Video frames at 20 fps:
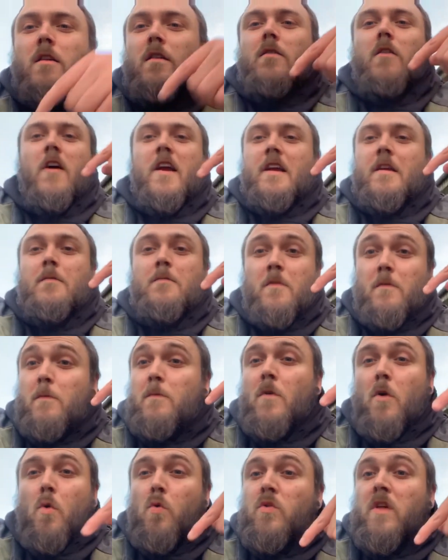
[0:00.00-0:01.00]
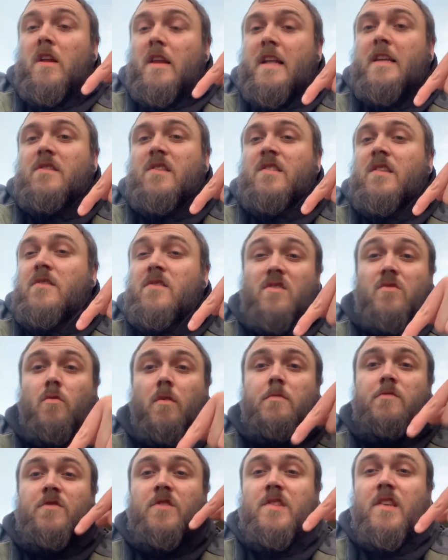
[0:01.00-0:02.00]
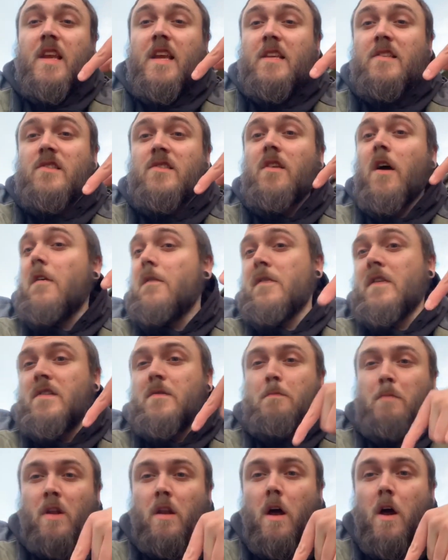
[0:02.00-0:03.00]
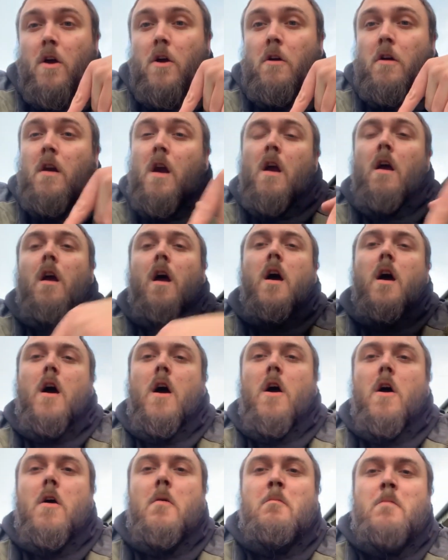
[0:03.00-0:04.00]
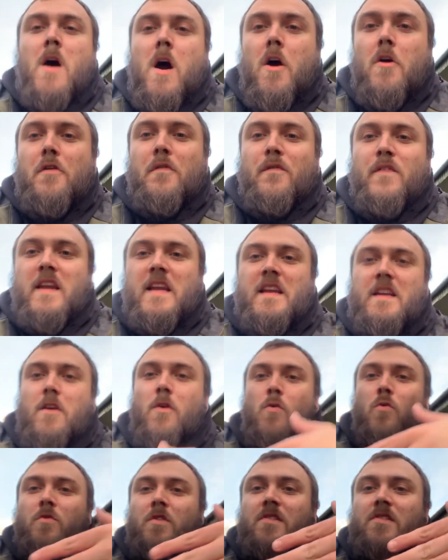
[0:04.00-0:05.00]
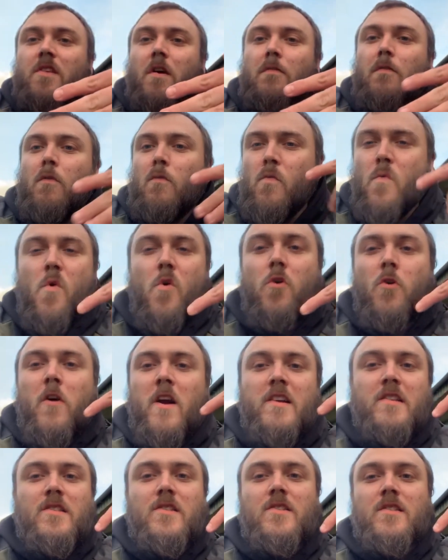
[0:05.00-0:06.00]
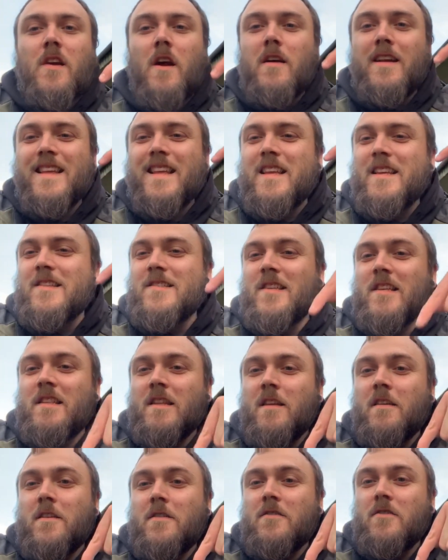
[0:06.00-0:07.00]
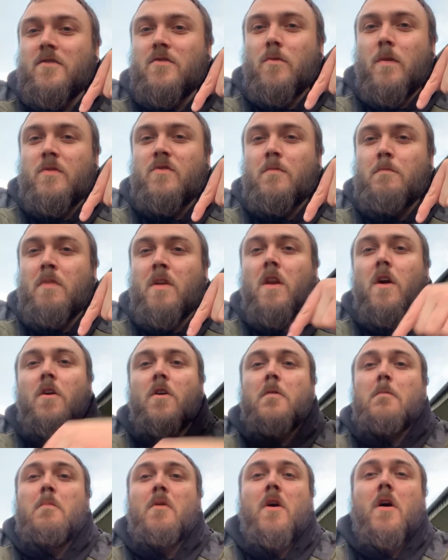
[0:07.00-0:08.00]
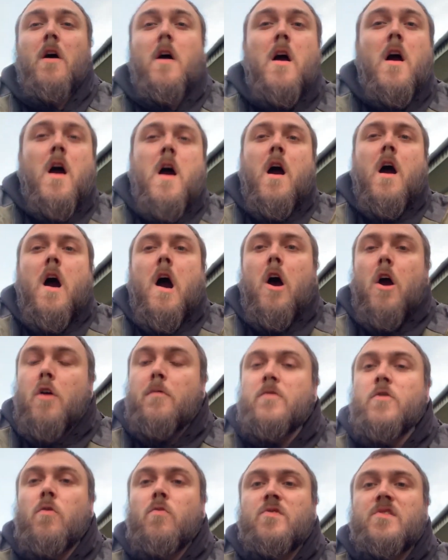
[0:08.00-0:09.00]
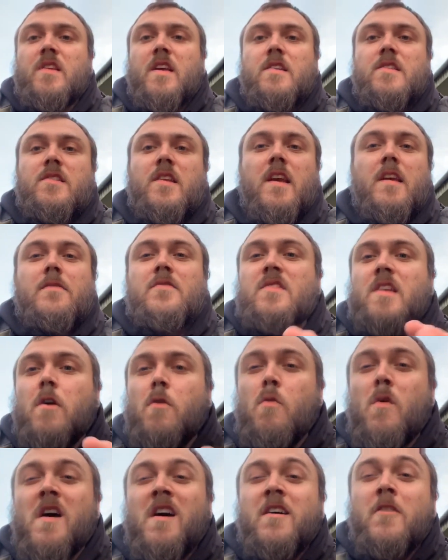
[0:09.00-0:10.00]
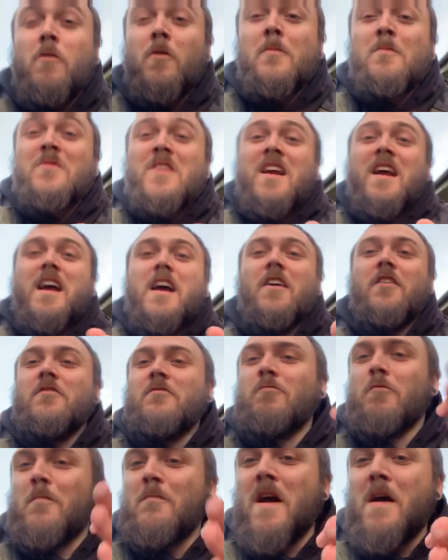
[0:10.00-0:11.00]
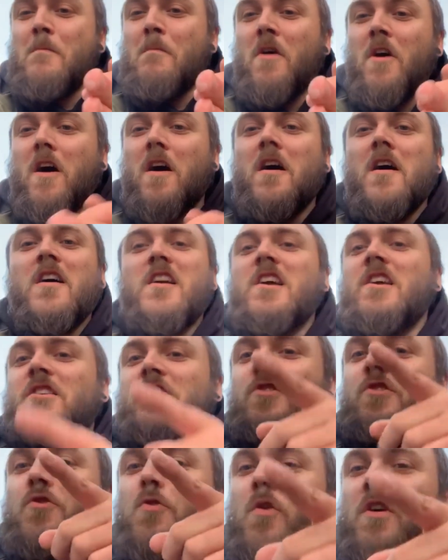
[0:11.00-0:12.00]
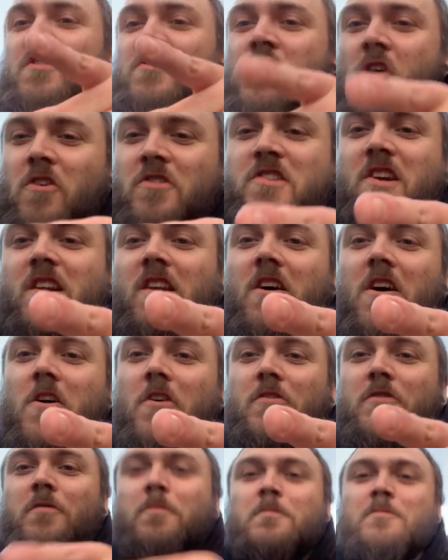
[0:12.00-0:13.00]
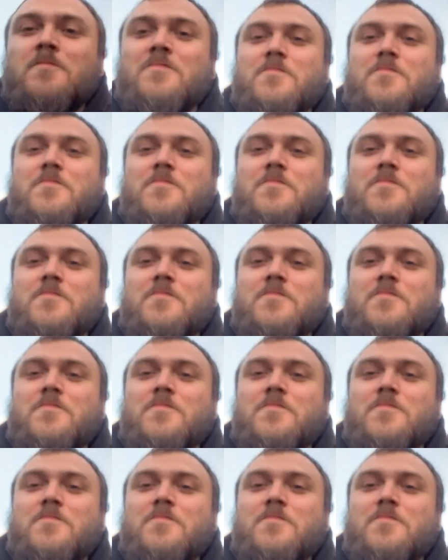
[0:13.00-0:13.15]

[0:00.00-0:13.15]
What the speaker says: like, all the links in the description to his stuff is below. Hopefully all the stuff of Warchrist is in the description below, but I hope you all stay safe, sell well, and remember, you are not alone.